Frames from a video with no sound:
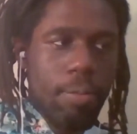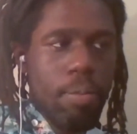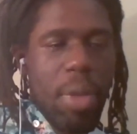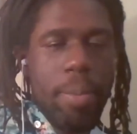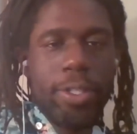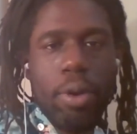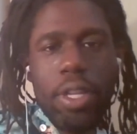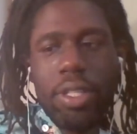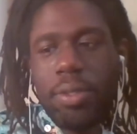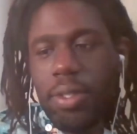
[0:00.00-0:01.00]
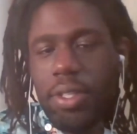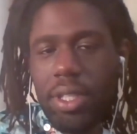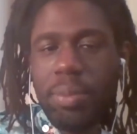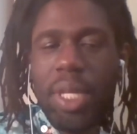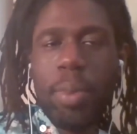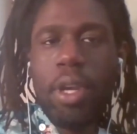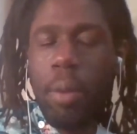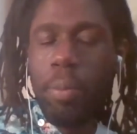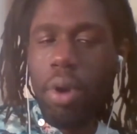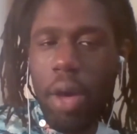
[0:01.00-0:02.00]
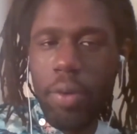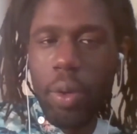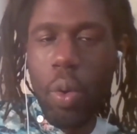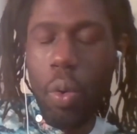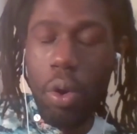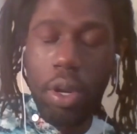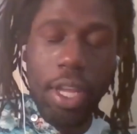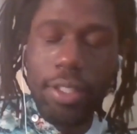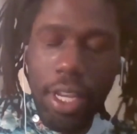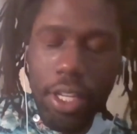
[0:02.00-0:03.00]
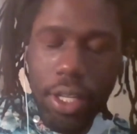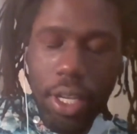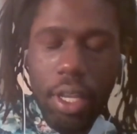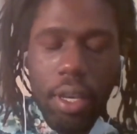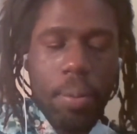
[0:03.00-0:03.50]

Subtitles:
maybe starting some type of nonprofit organization,